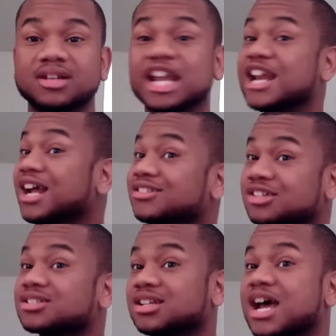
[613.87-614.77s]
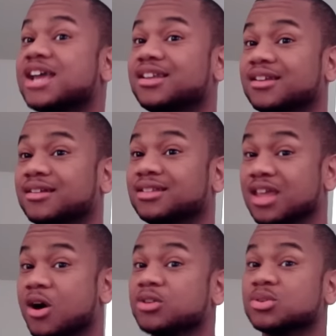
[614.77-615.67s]
And not just the lighting, they
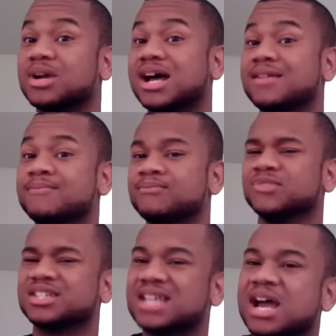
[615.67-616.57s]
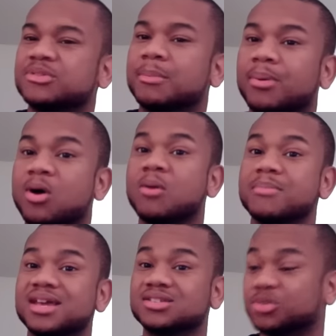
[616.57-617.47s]
also got the sound the ball
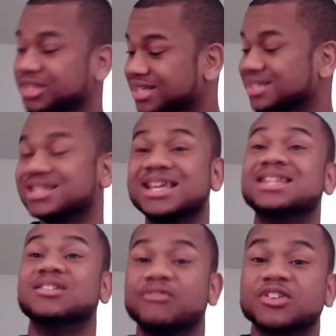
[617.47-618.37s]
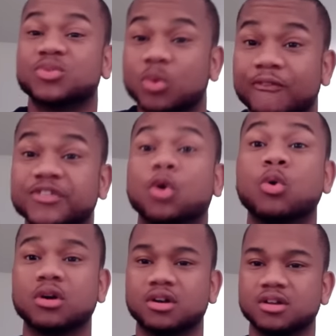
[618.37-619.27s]
makes on each individual
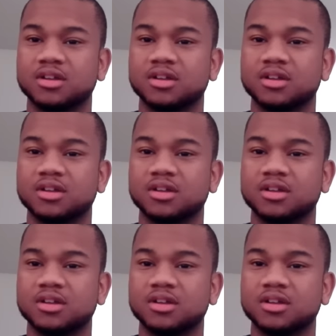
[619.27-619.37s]
floor.